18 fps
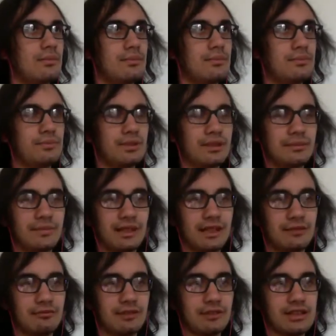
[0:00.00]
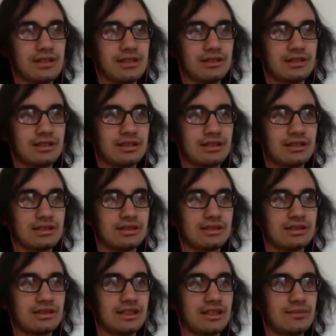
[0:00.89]
But in many ways, it just
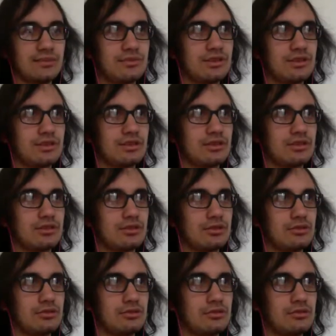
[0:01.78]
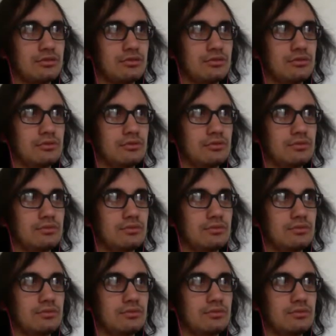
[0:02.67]
seemed to